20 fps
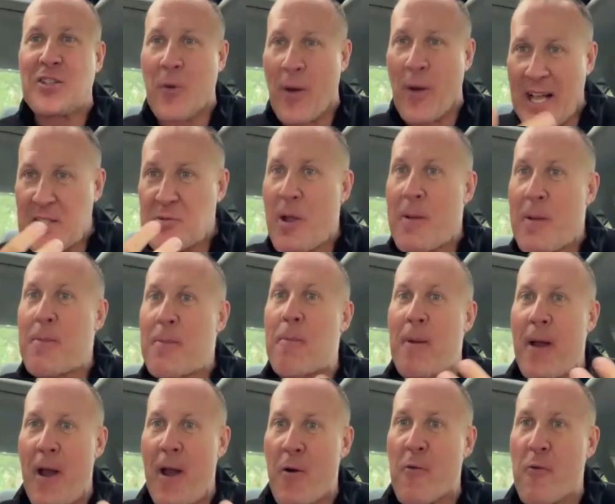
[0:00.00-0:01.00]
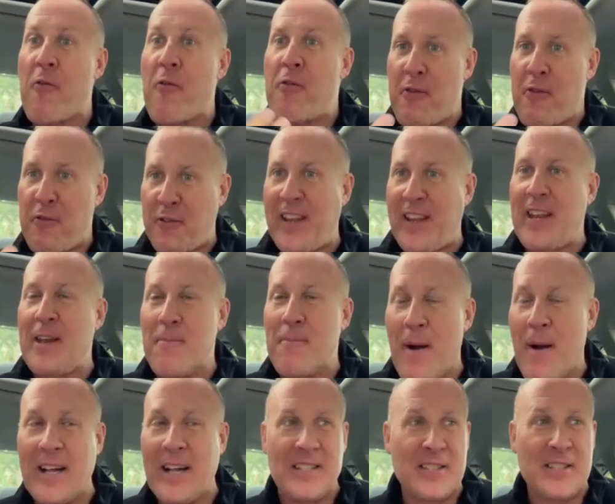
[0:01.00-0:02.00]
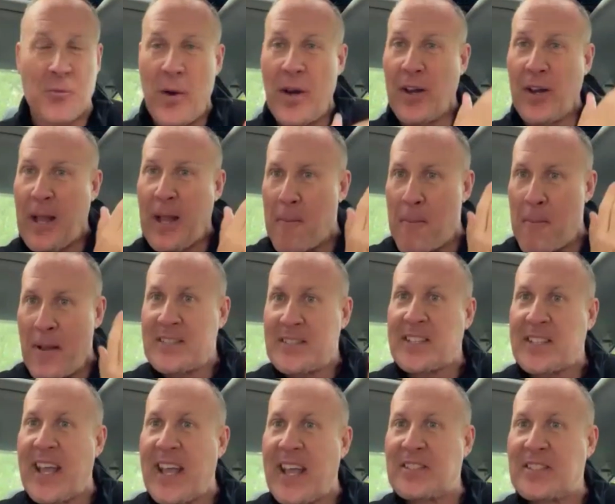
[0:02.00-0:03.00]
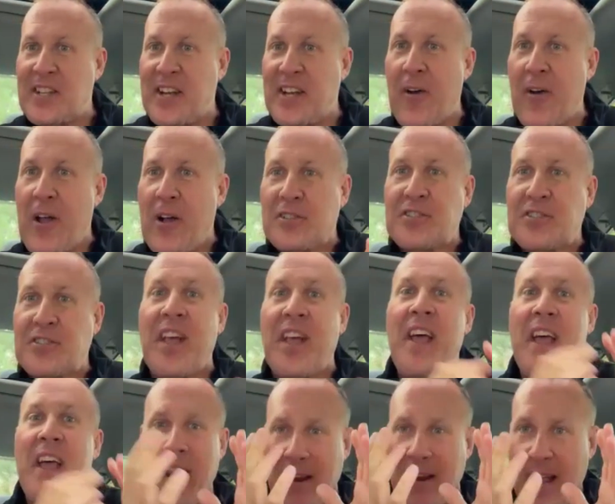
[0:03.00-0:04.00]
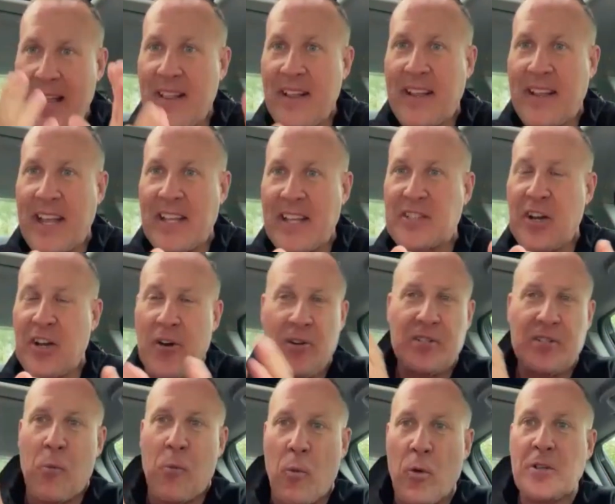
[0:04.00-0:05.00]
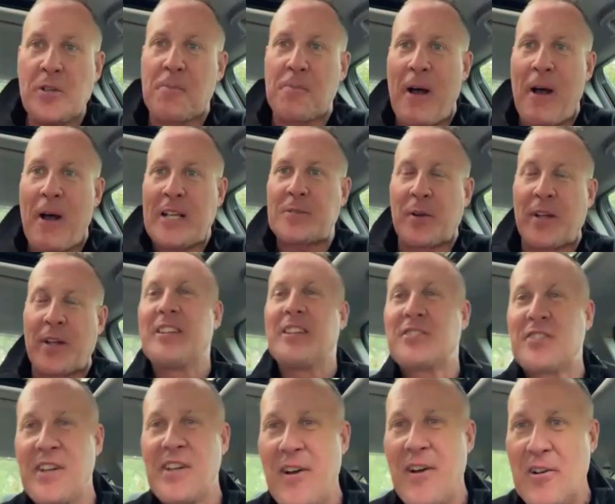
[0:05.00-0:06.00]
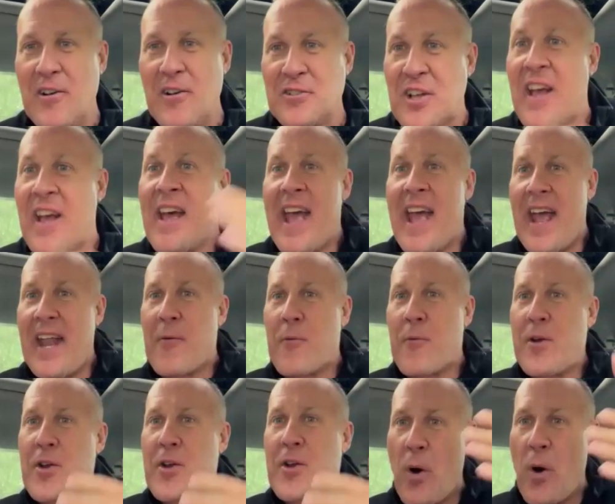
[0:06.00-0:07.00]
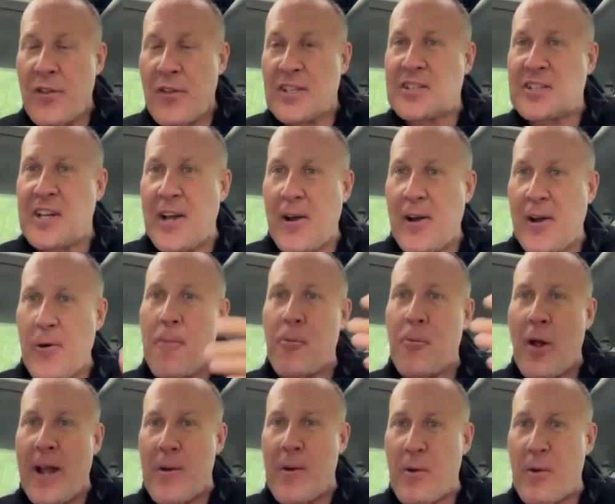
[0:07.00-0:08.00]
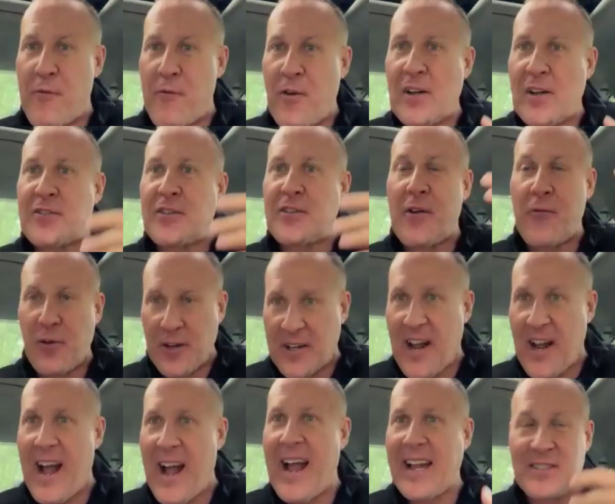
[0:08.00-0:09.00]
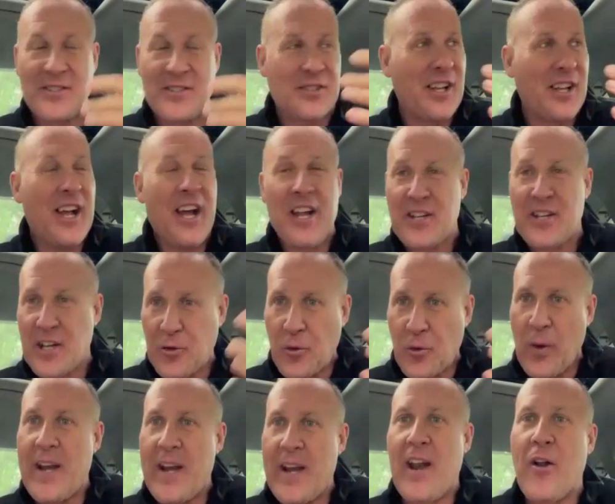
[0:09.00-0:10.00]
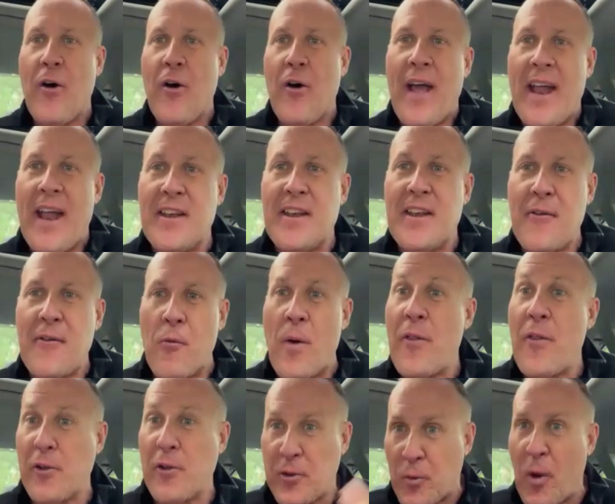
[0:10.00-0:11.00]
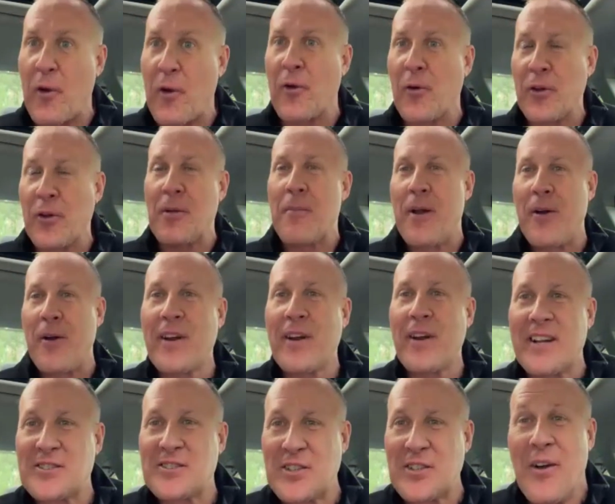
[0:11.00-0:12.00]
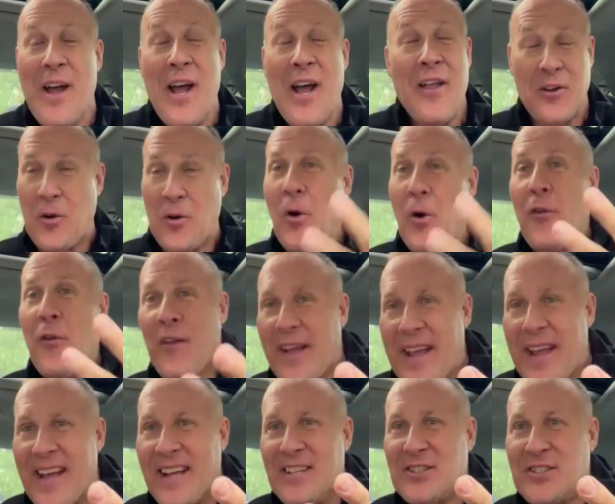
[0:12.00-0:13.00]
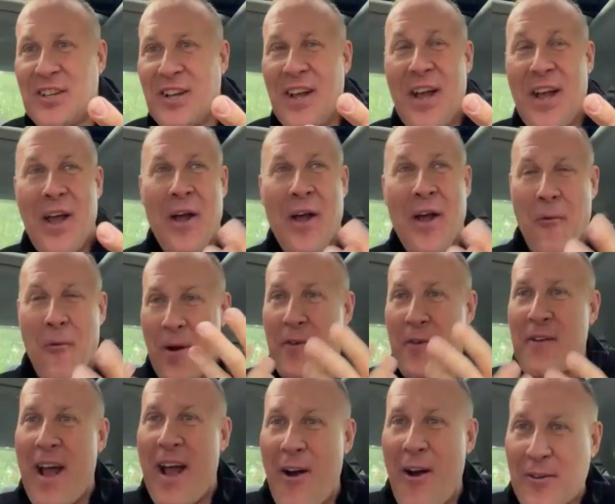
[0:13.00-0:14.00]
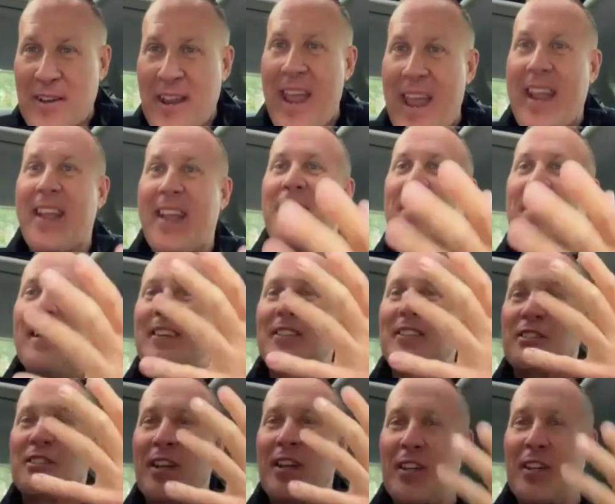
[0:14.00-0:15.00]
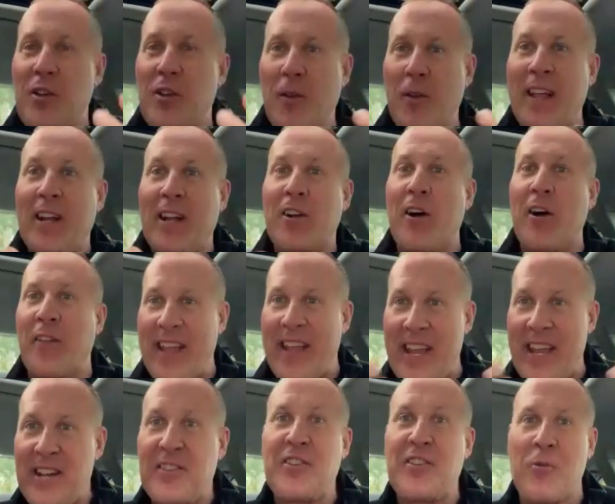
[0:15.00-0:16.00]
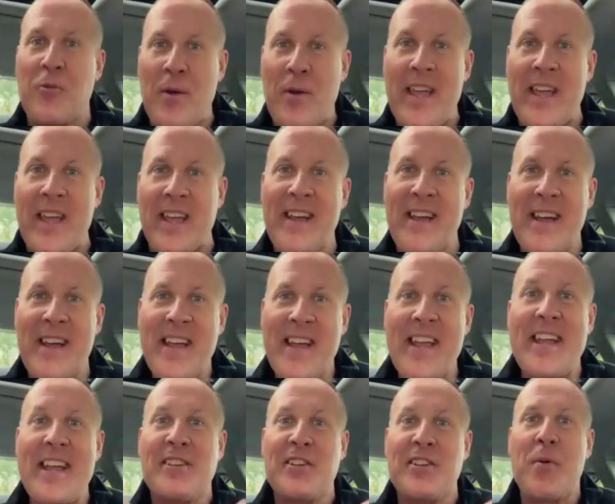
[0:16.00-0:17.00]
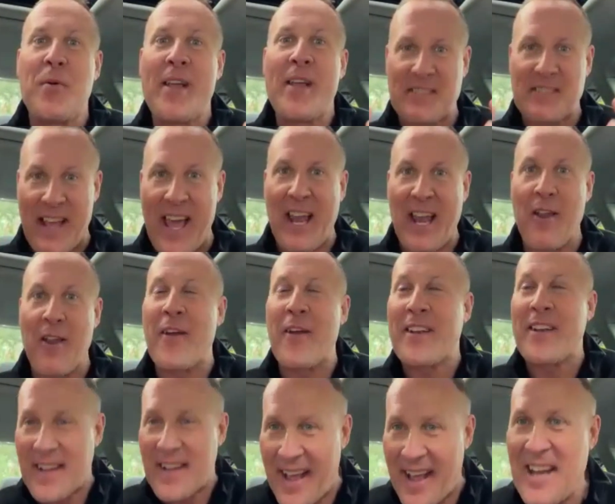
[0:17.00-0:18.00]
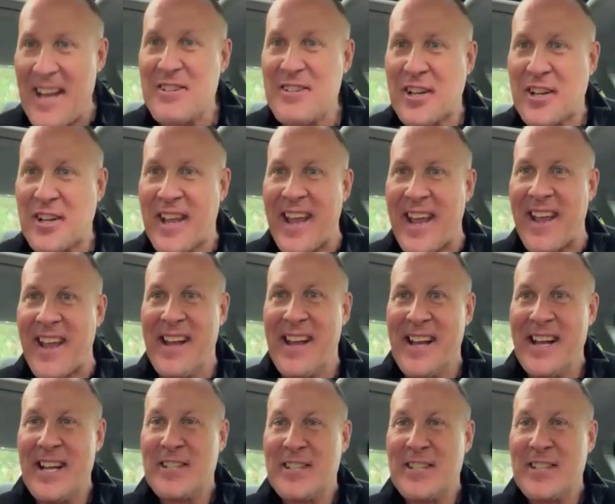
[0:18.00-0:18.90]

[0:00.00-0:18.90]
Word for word: So as we prepare over 15 months, we look at best case scenarios, likely case scenarios, and worst possible case scenarios and then we do all this scenario planning with there's different guides to train and all that in different weather throughout North America. So the cool thing is we've now taken this to a thing called E2E. E2E is elevate to educate.